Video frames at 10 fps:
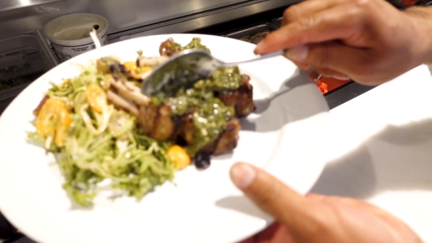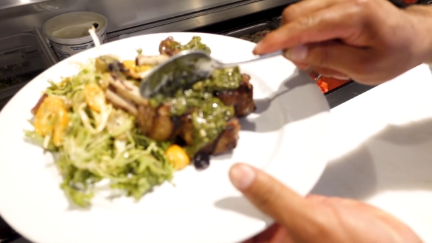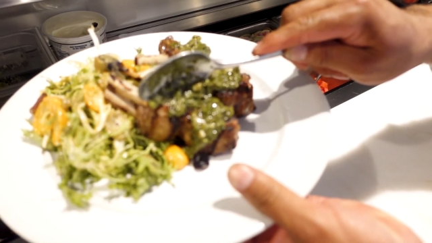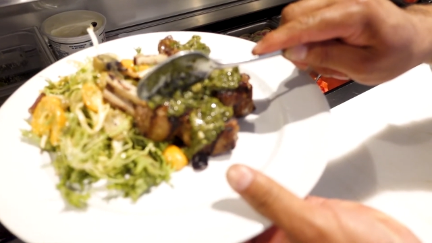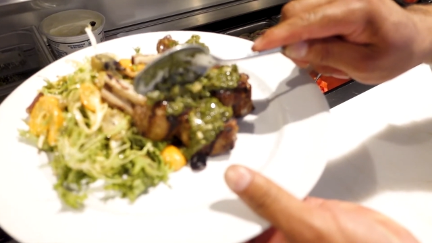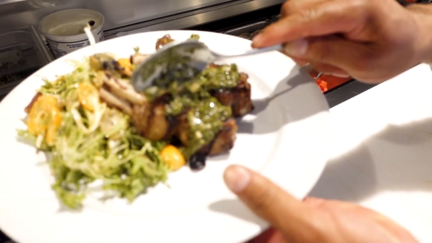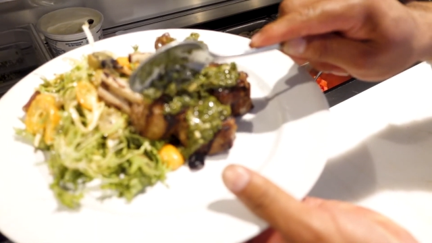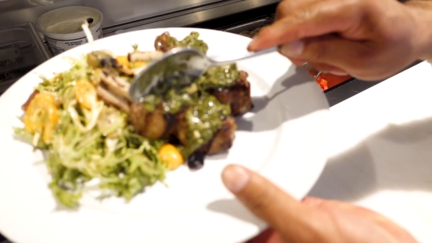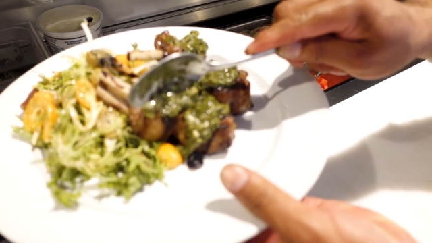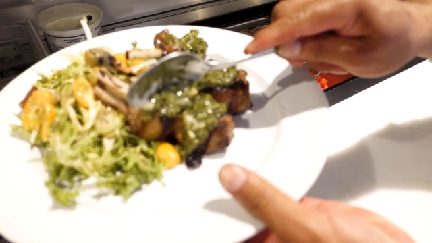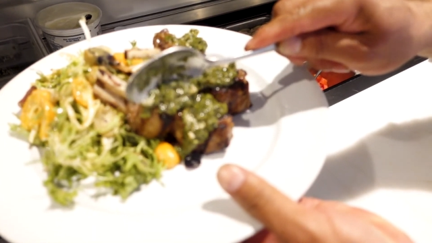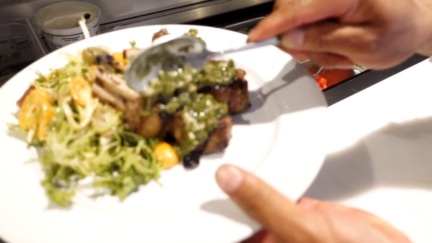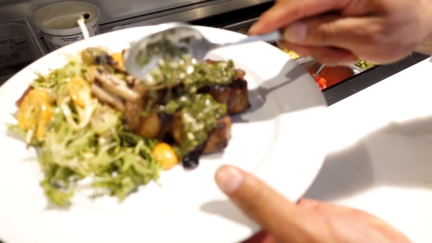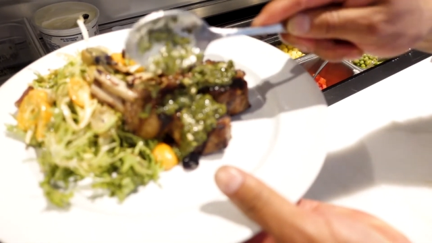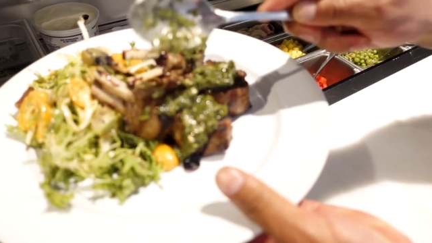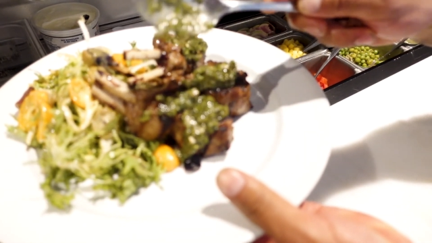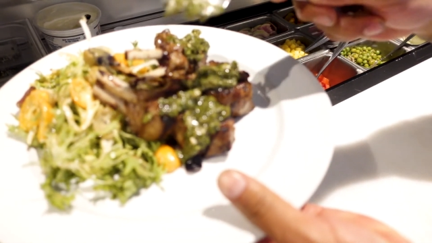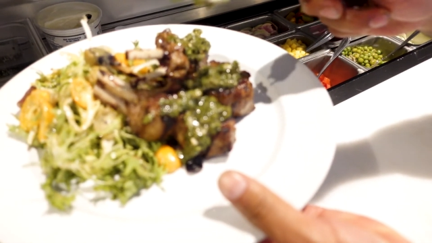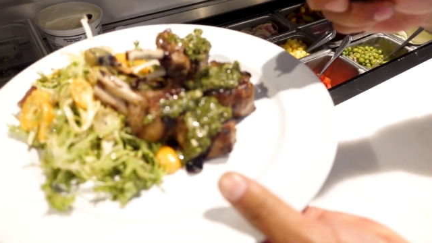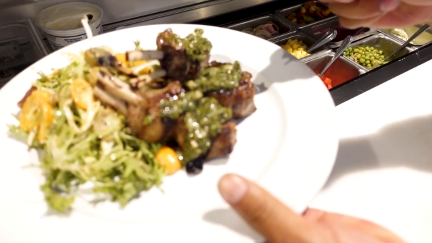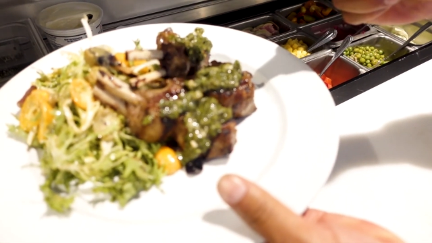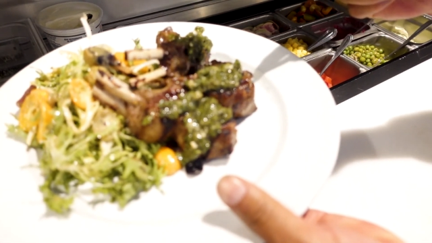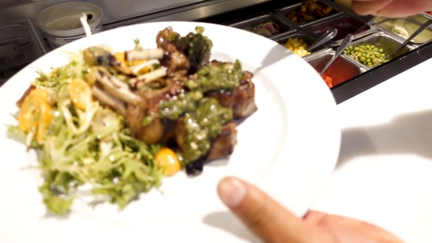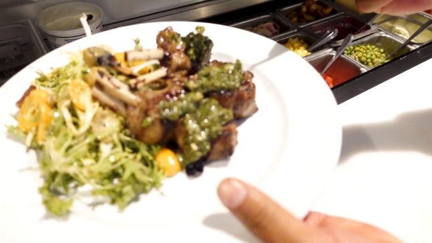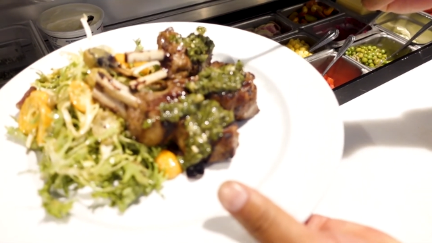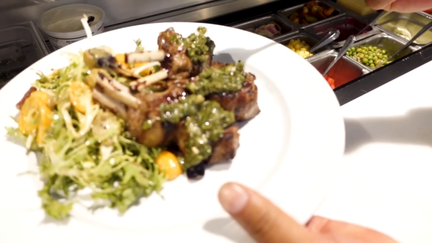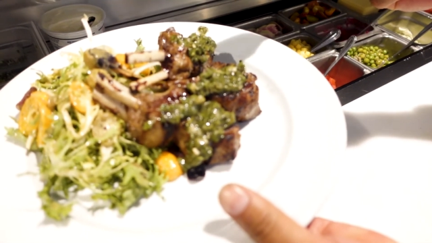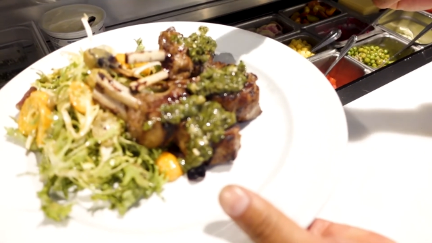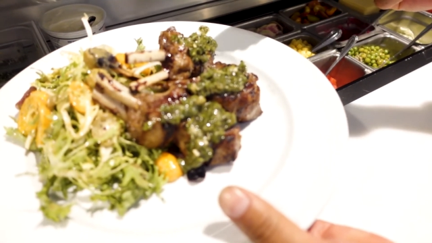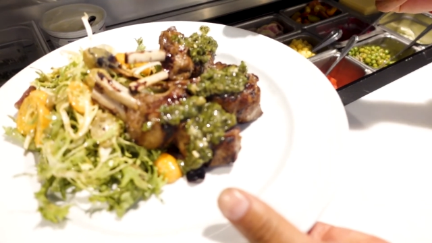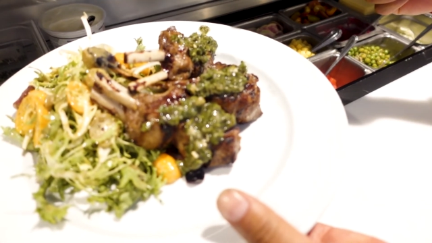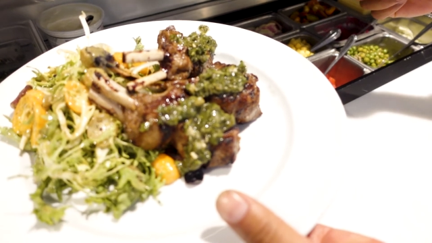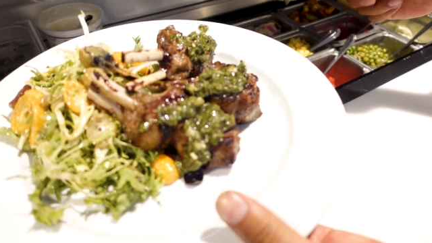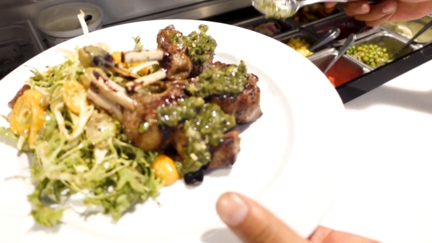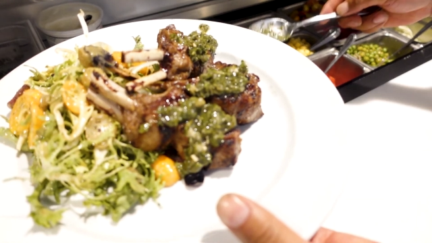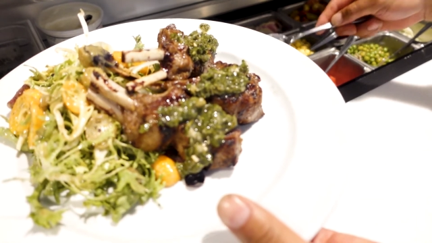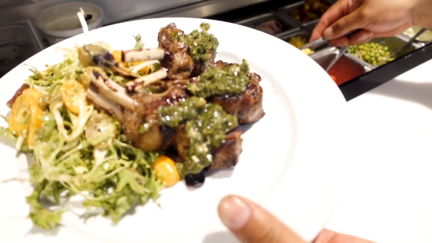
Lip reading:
(no speaker visible)